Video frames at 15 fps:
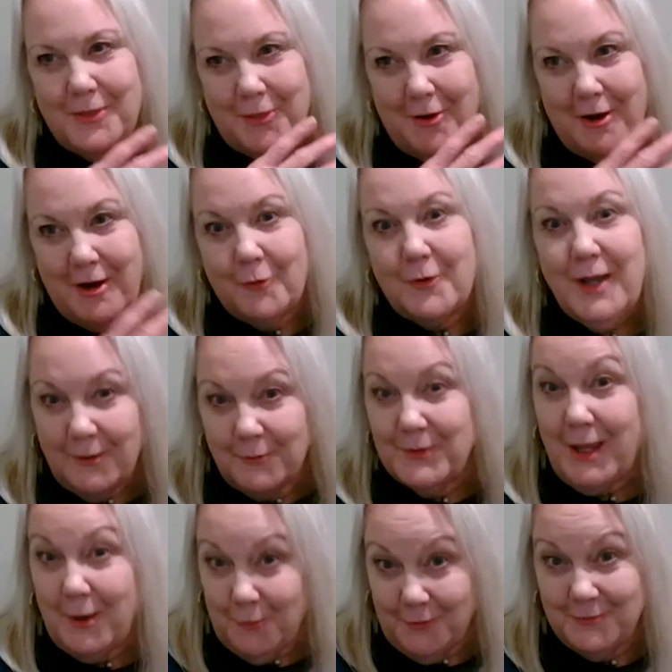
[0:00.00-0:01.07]
thought, okay, well,
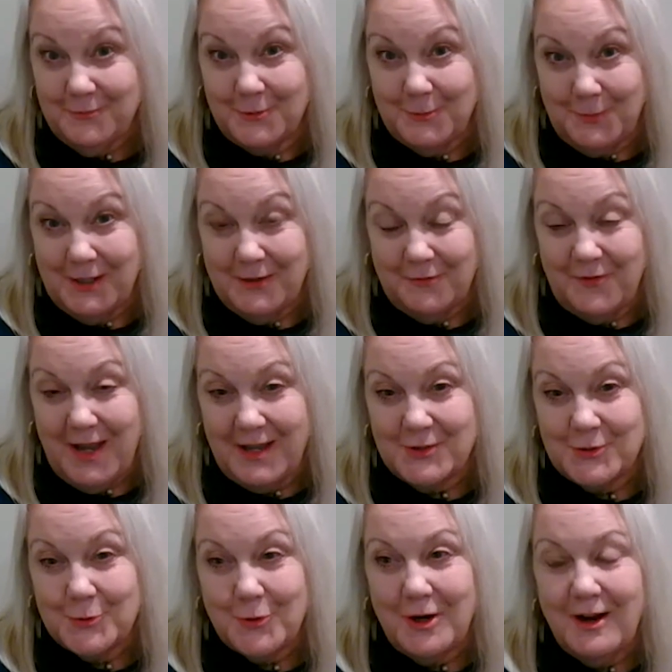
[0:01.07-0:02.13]
that would be a
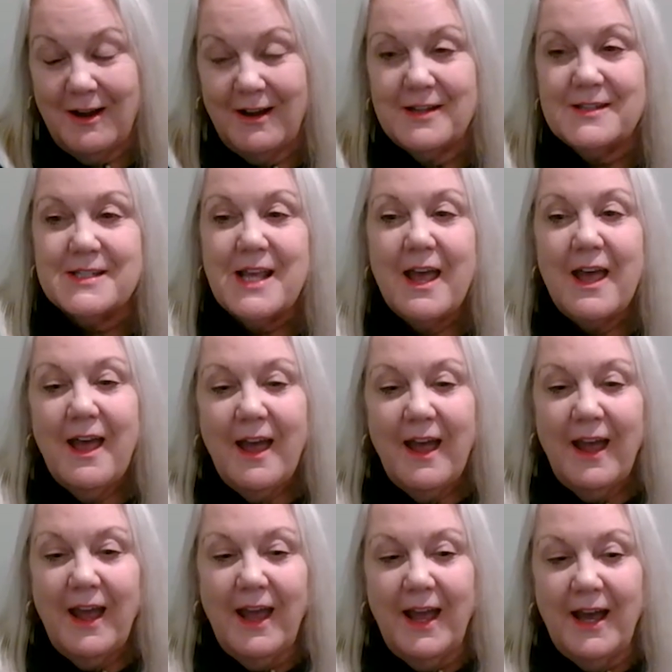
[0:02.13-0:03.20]
fast rise.
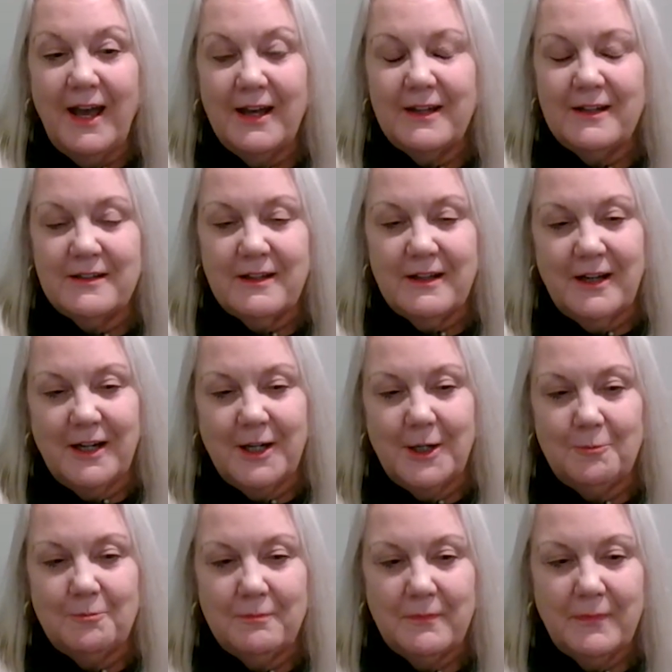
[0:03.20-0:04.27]
And
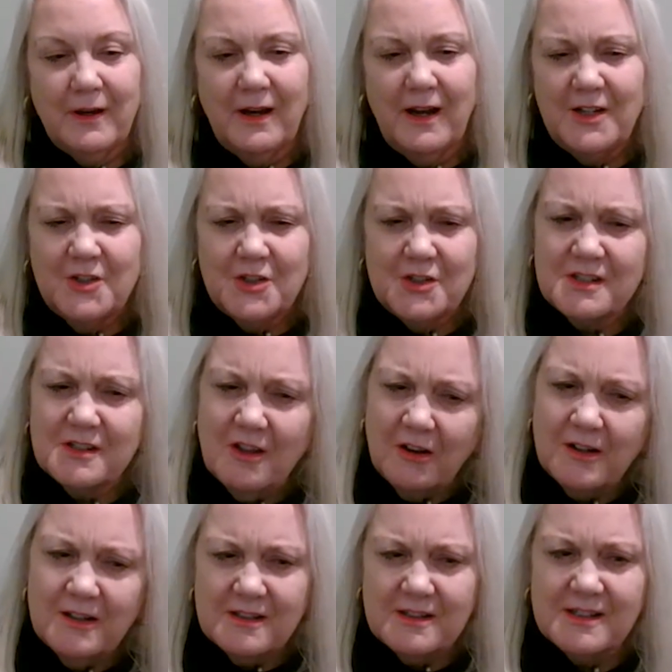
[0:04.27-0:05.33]
I just
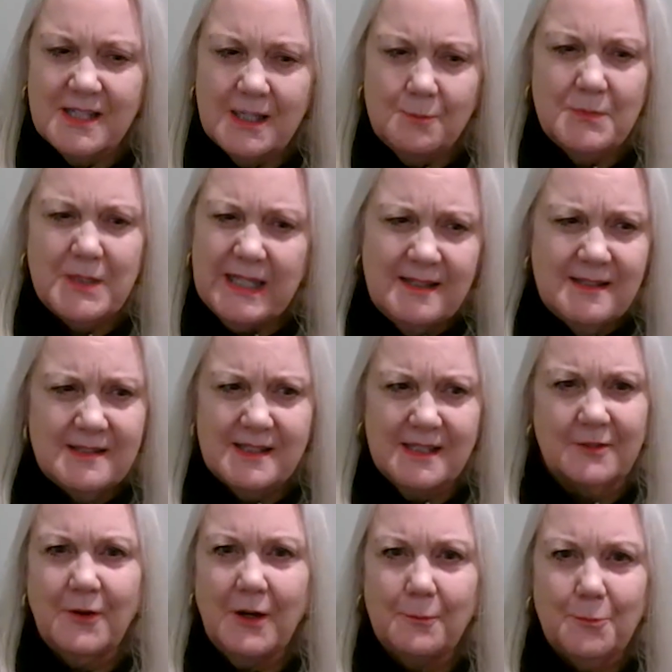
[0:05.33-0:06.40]
thought it seemed
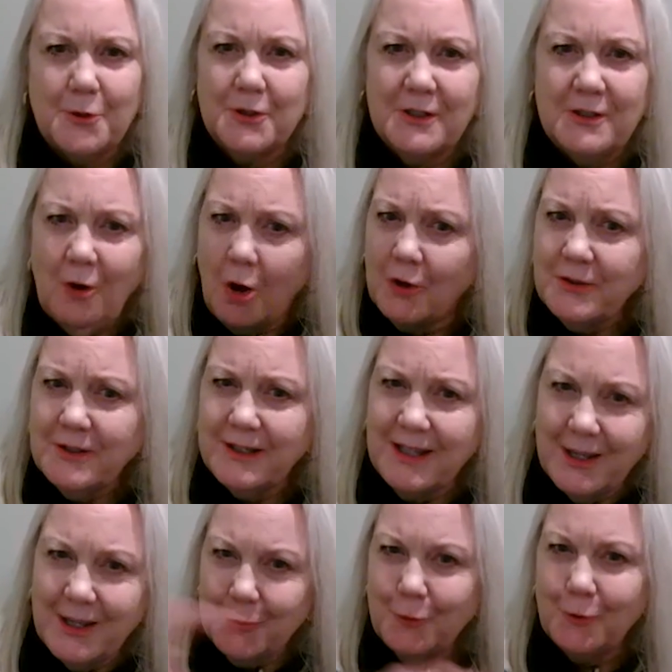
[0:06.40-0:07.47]
easy if I put it all
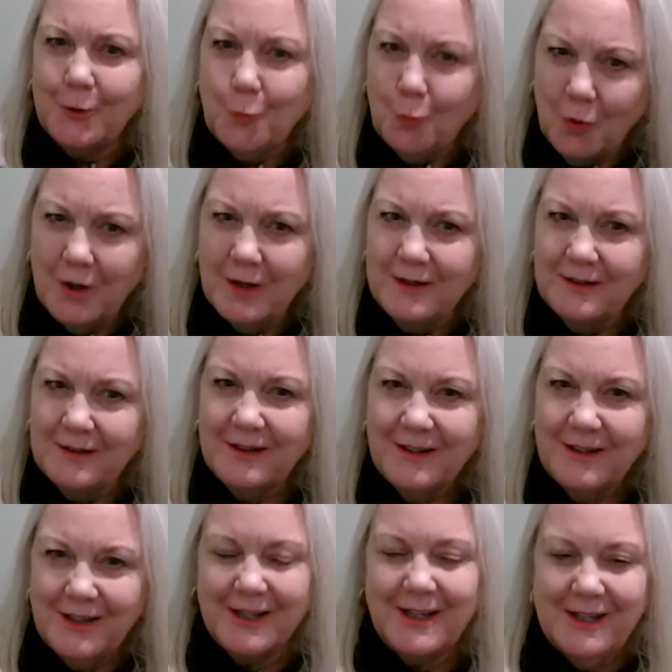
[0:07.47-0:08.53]
together in one
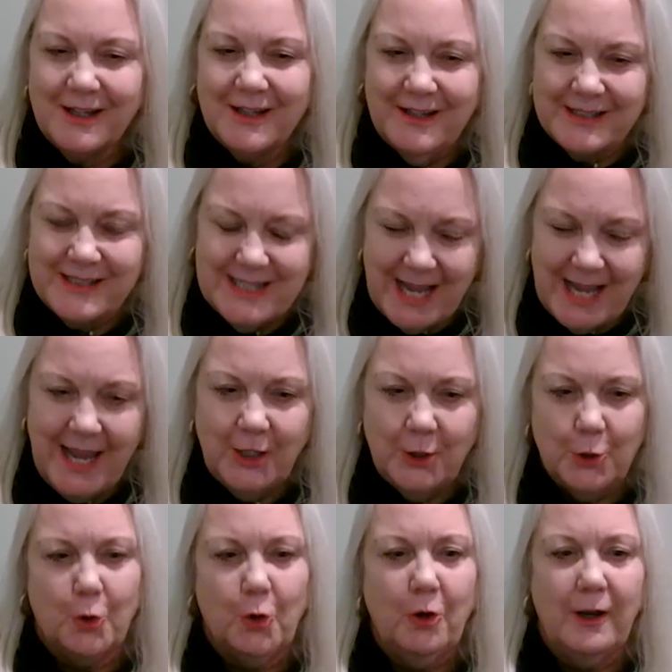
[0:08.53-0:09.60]

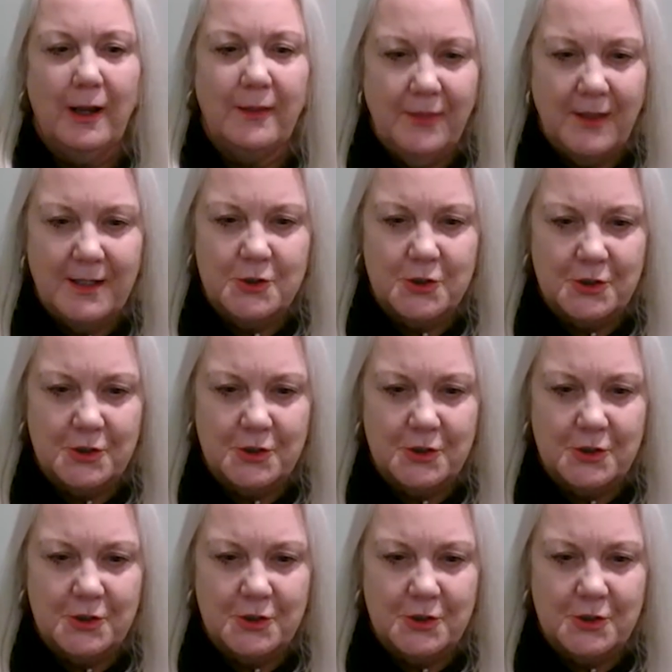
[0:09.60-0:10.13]
container and then